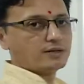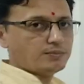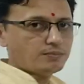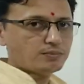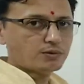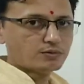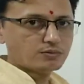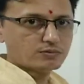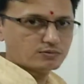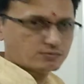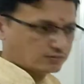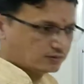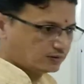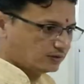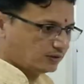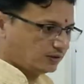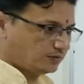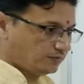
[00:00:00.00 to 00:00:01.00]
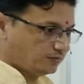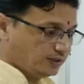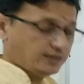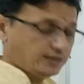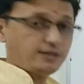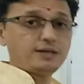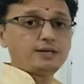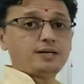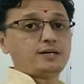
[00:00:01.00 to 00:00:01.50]
compounds. It
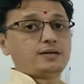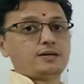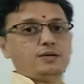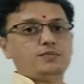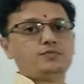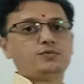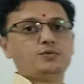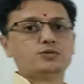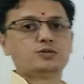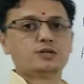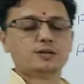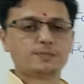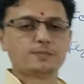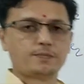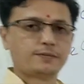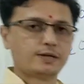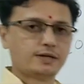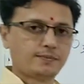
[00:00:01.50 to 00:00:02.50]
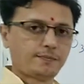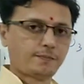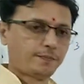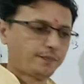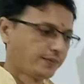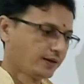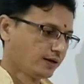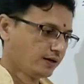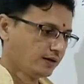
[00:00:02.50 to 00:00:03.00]
will create confusion.
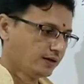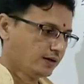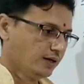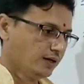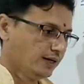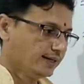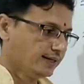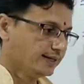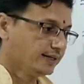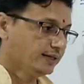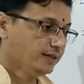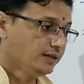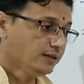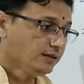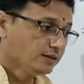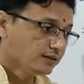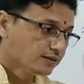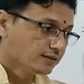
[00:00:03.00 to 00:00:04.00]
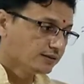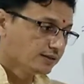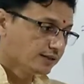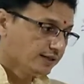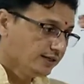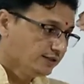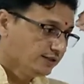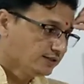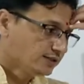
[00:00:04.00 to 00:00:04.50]
In
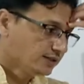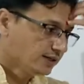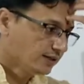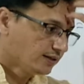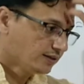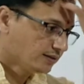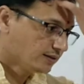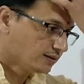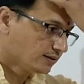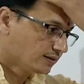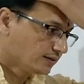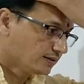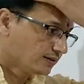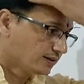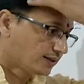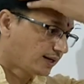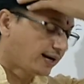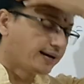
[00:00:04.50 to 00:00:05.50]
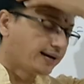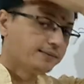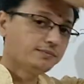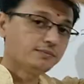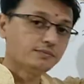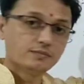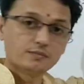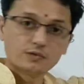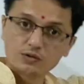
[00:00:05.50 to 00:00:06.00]
initial
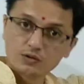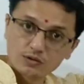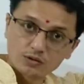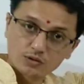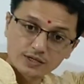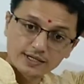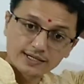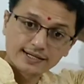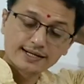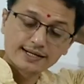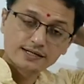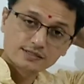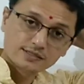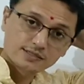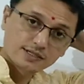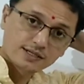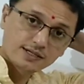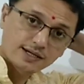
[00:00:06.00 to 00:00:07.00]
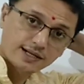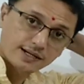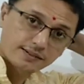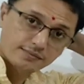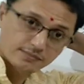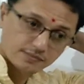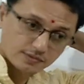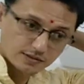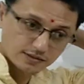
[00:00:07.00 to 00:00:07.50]
time or in ancient
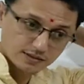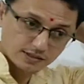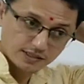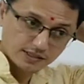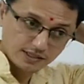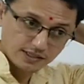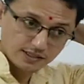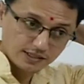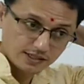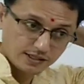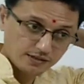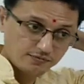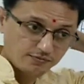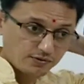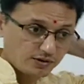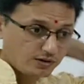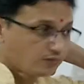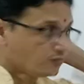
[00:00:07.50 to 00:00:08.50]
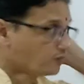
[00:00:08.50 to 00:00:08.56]
time, the different